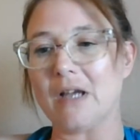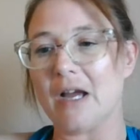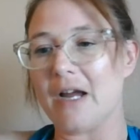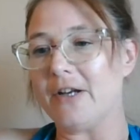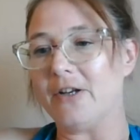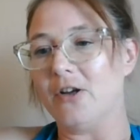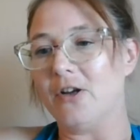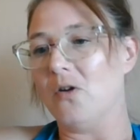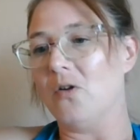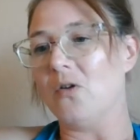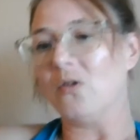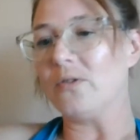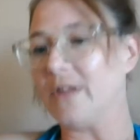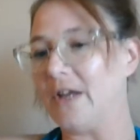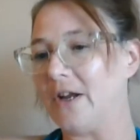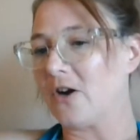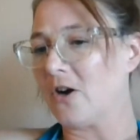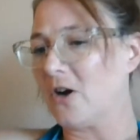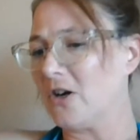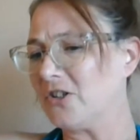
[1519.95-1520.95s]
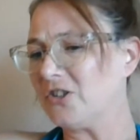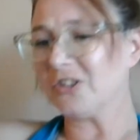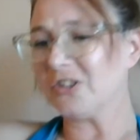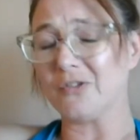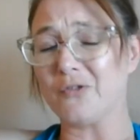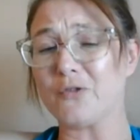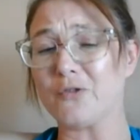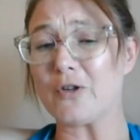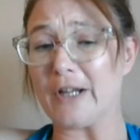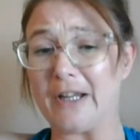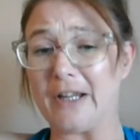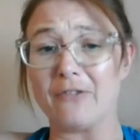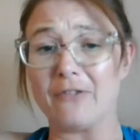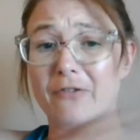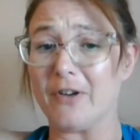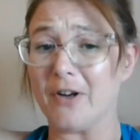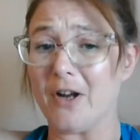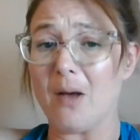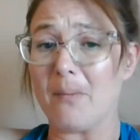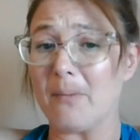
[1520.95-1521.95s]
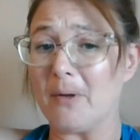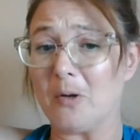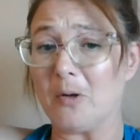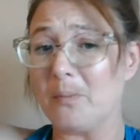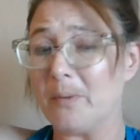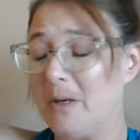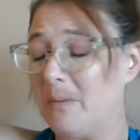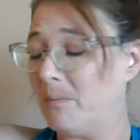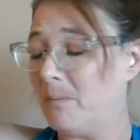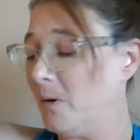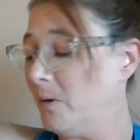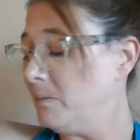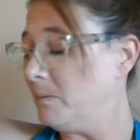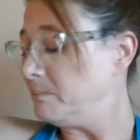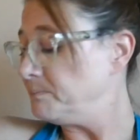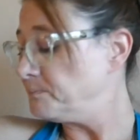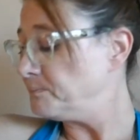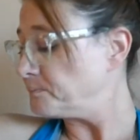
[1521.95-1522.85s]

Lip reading: I know that are just freaking phenomenal people.